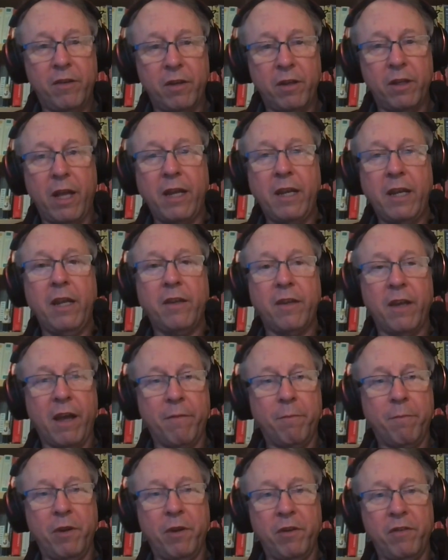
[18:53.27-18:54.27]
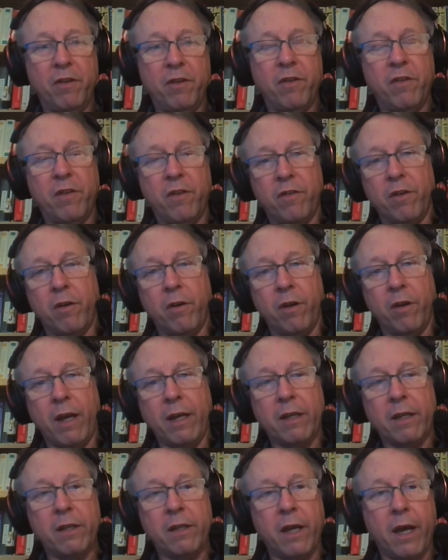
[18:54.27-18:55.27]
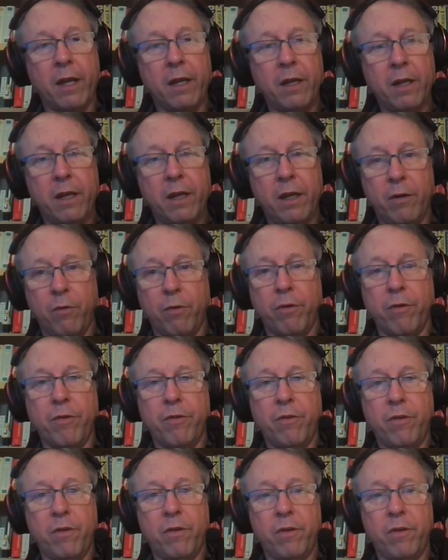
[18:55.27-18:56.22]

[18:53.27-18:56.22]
To, they need to have businesses that are like that in order